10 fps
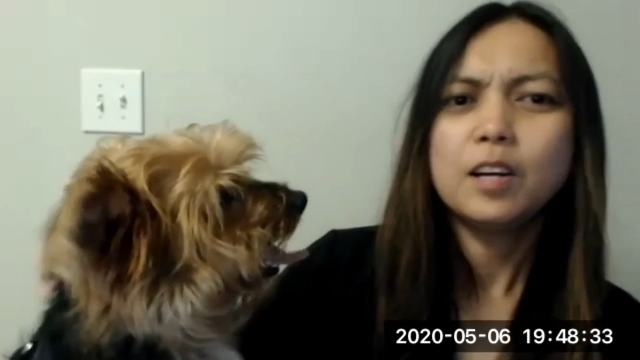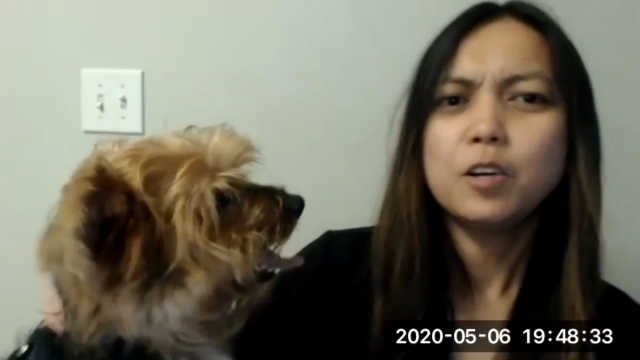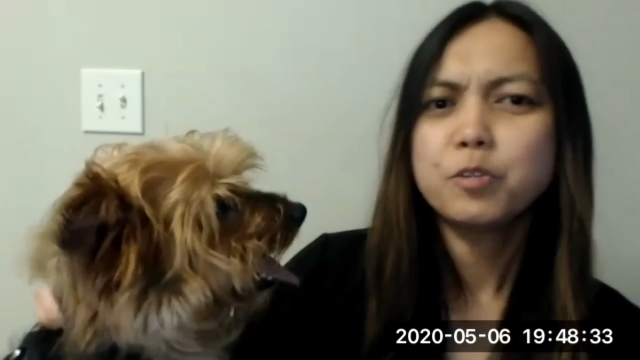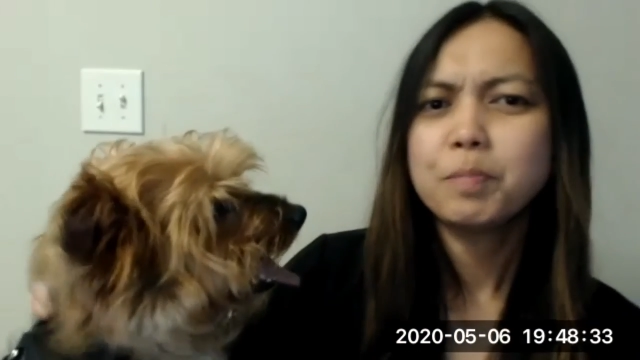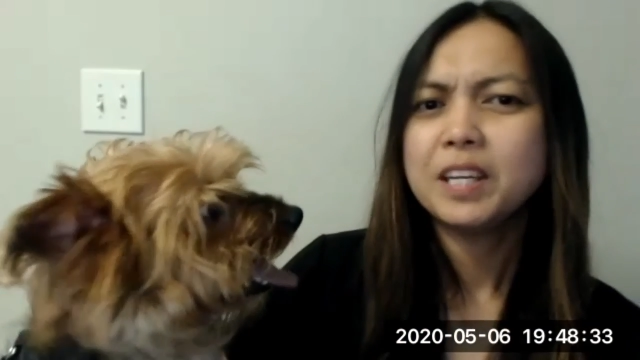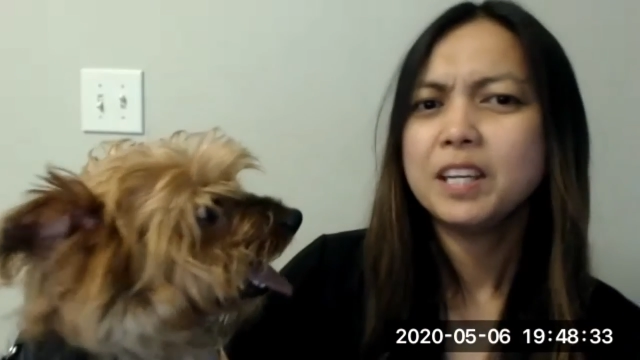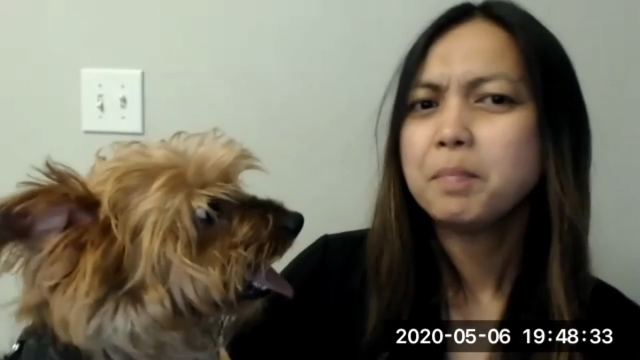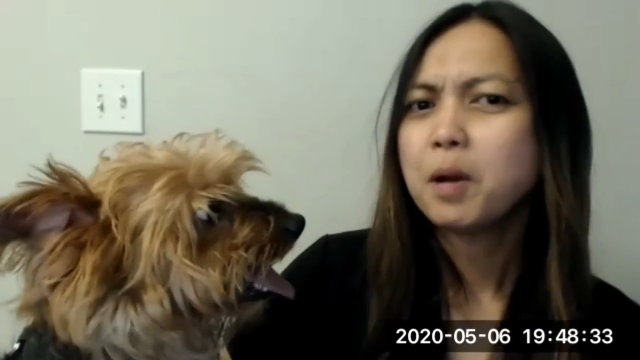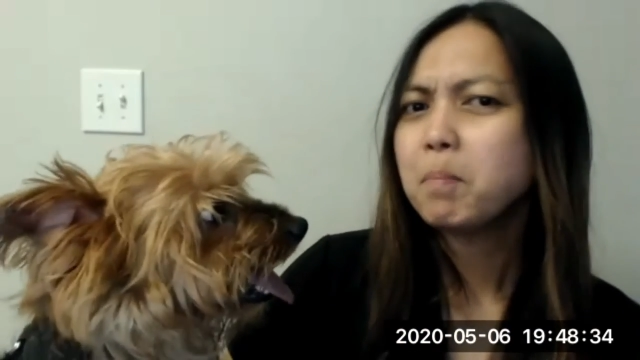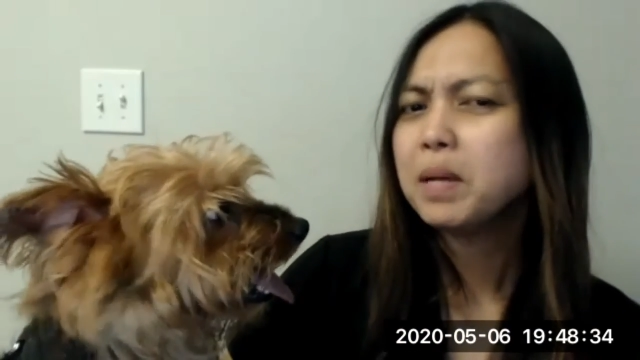Oh, speaking
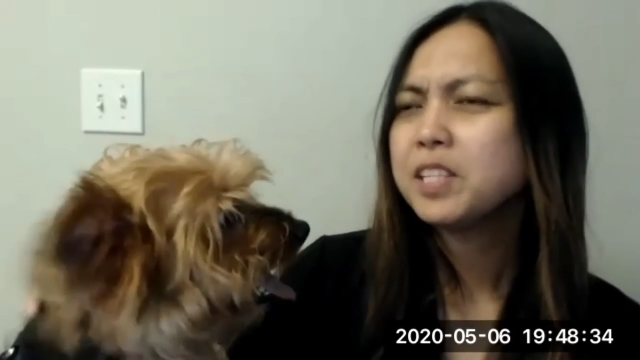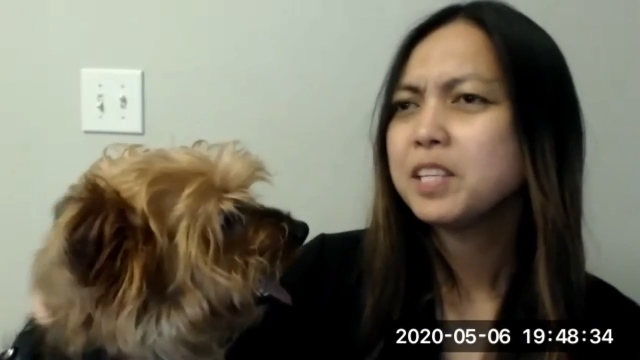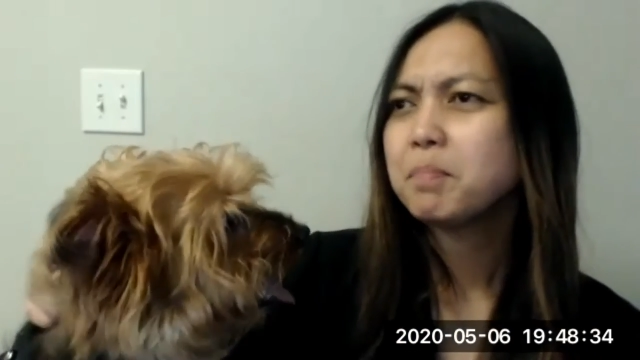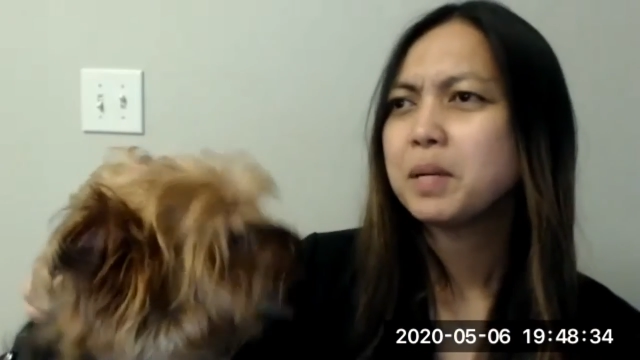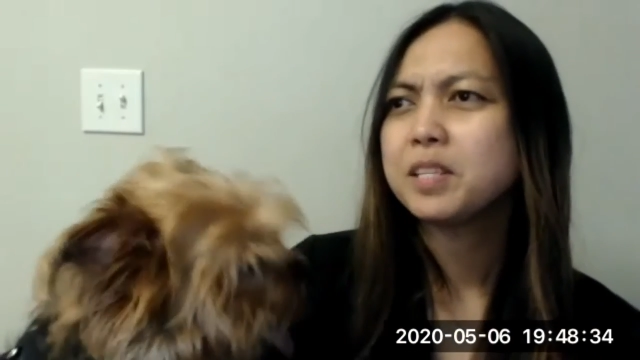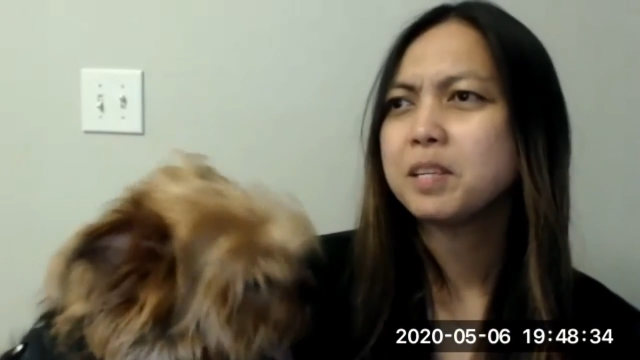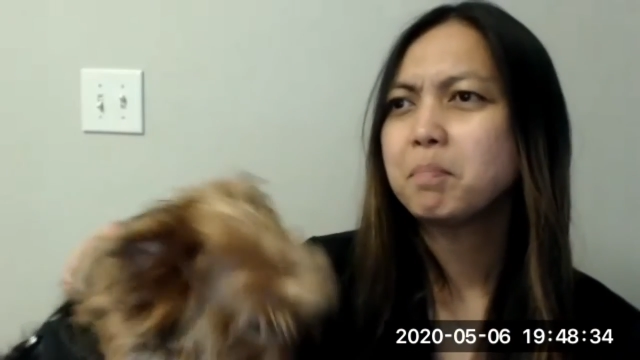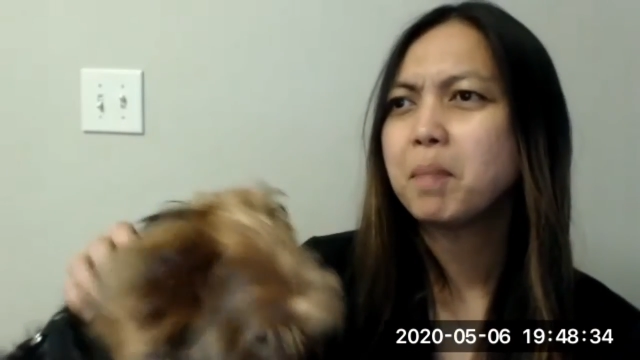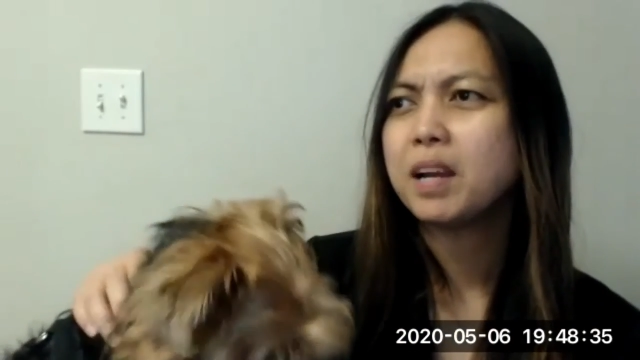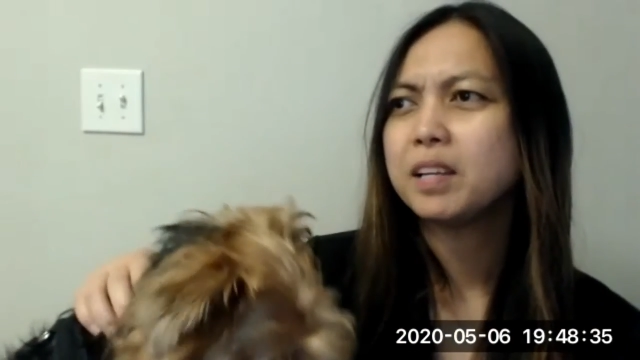about months and months and
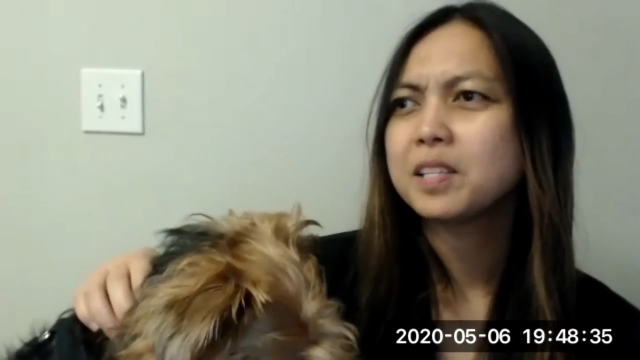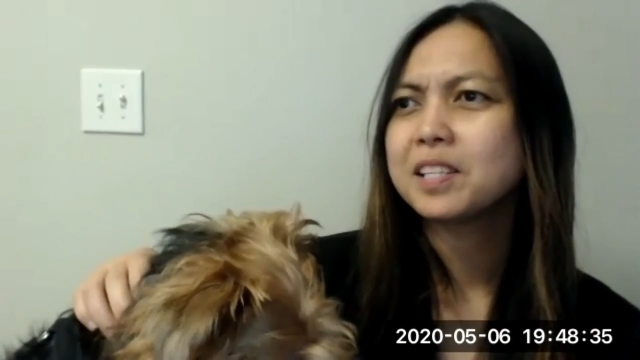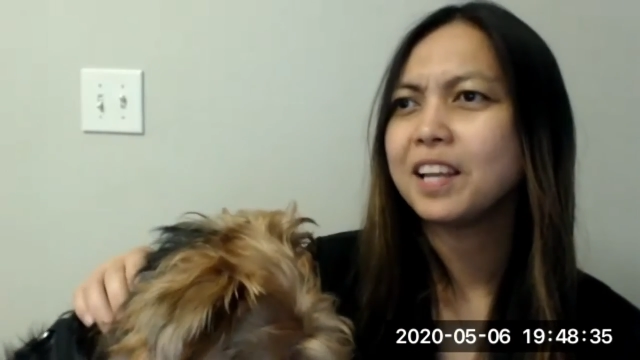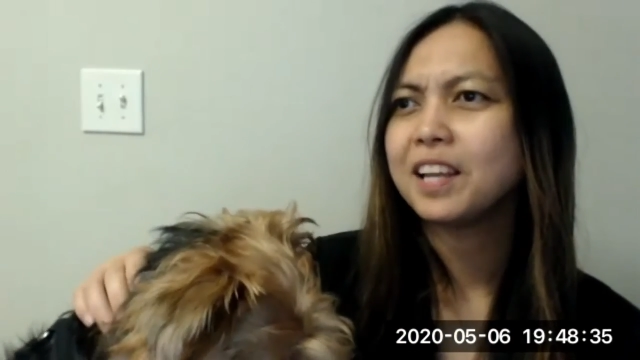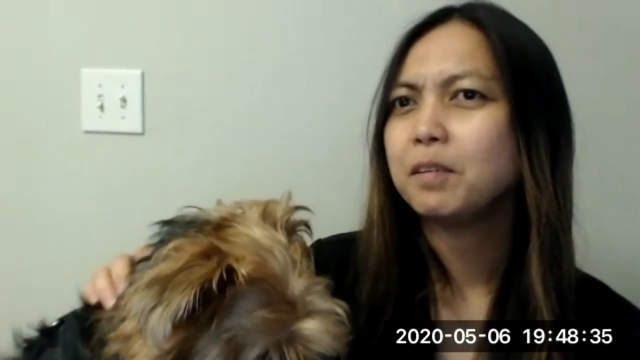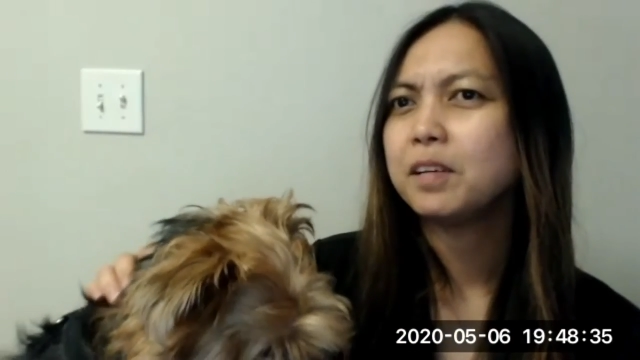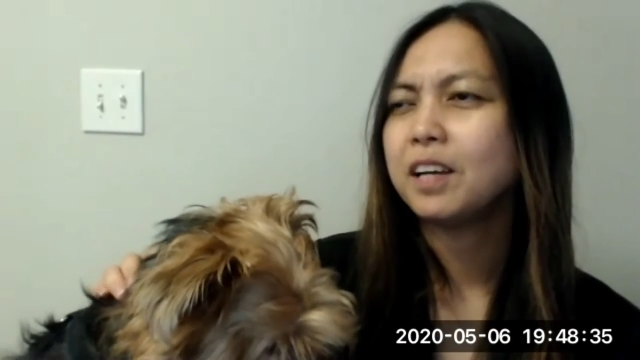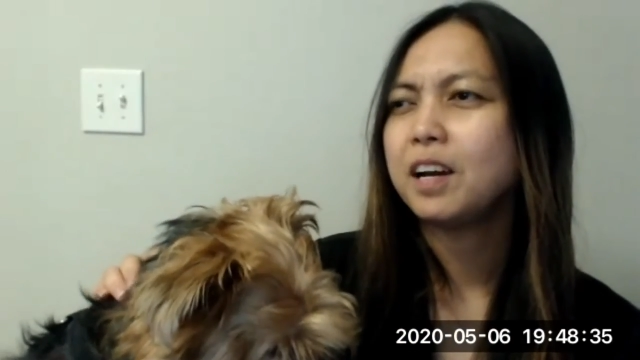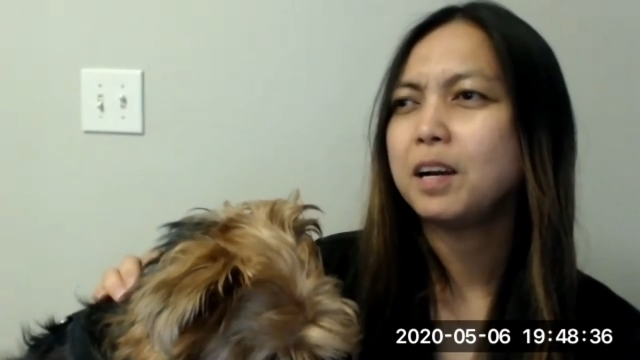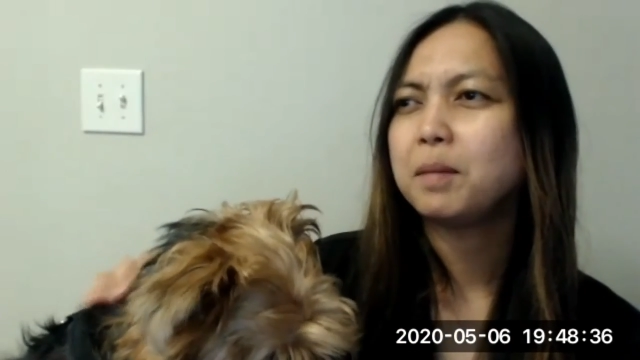months, like,
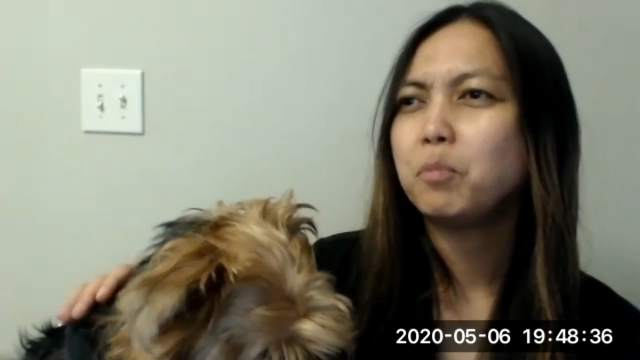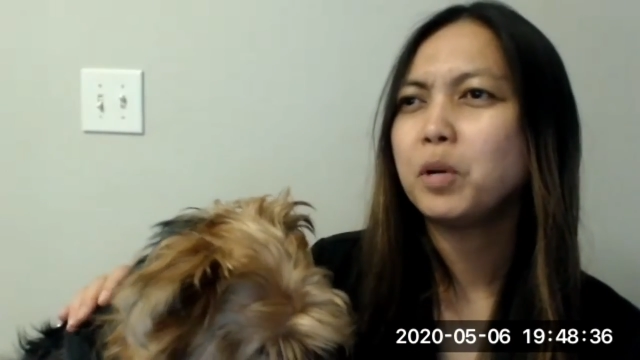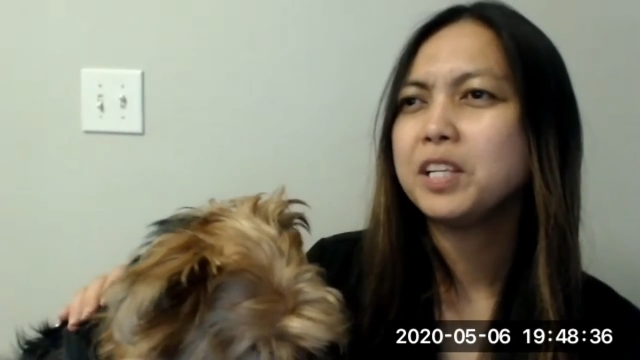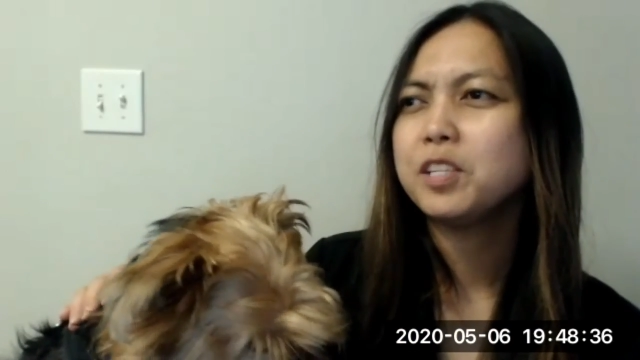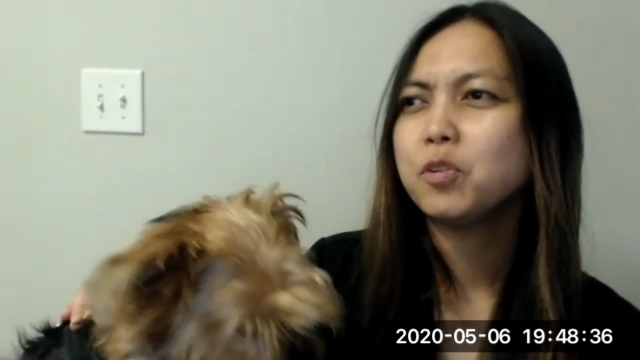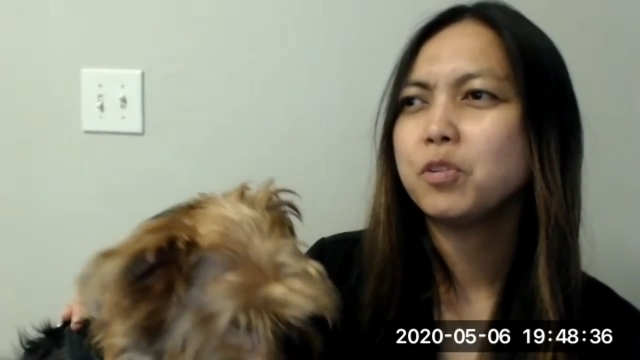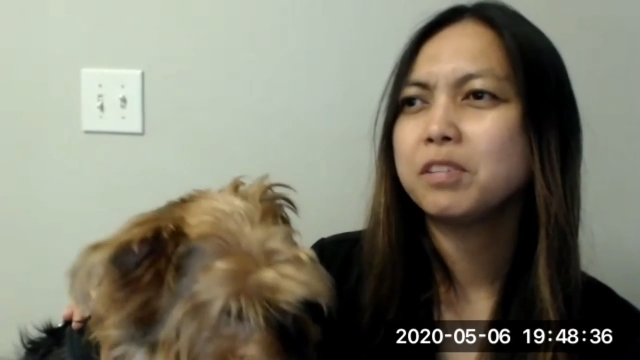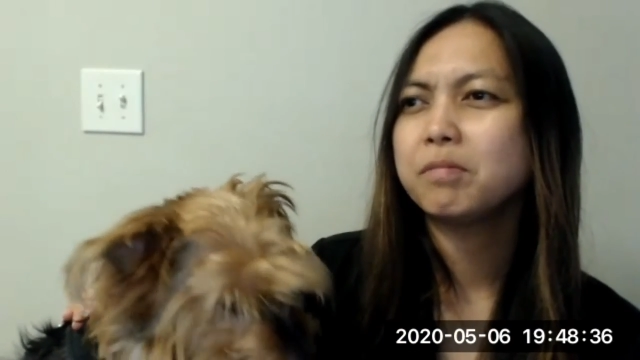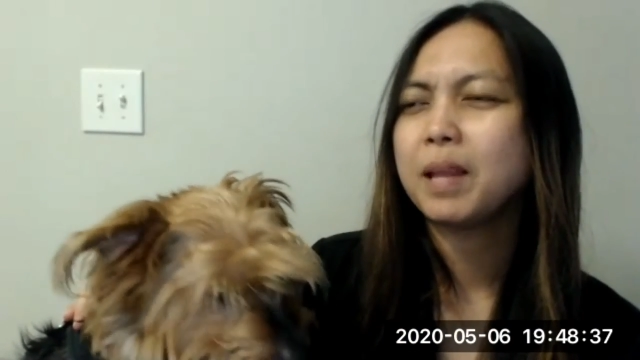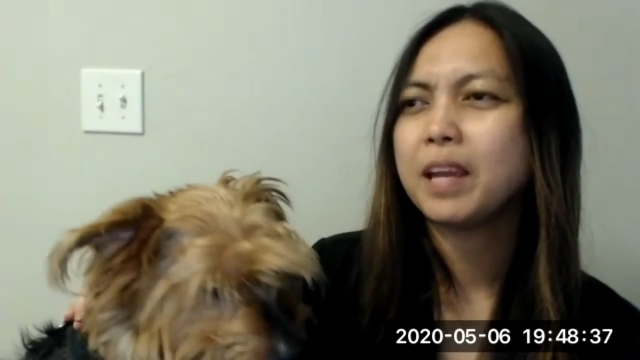um, what is
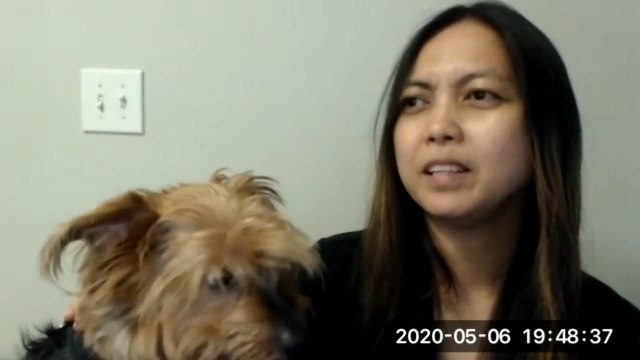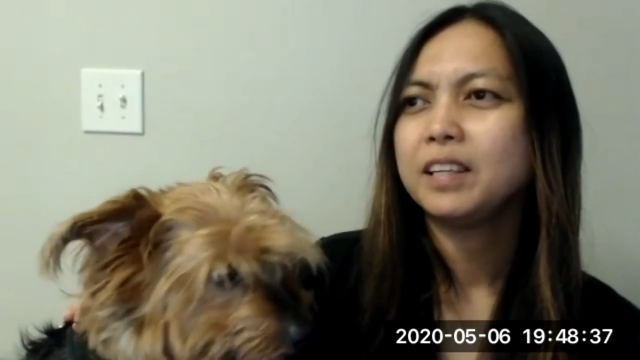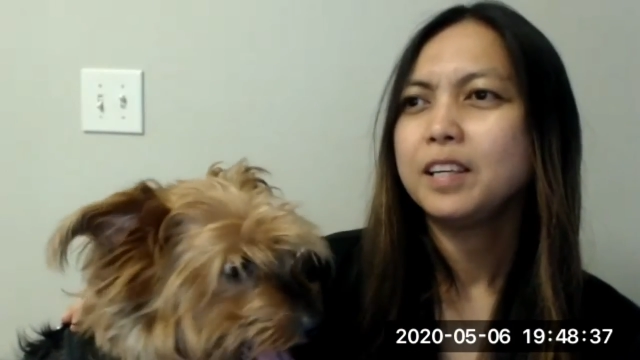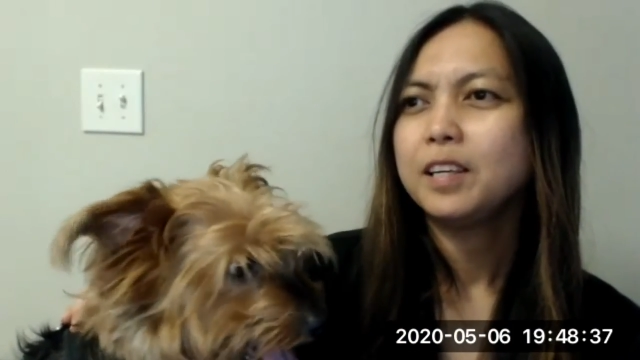your, like,